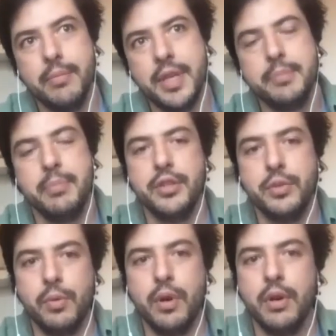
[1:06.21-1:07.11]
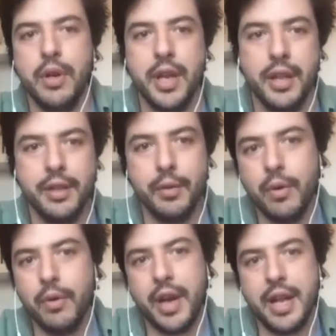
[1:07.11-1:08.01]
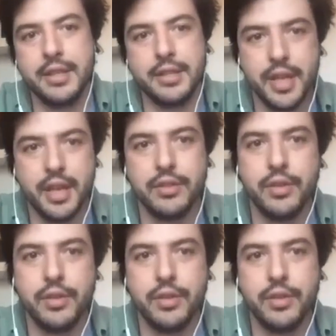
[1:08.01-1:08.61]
best place to work, and the world has changed.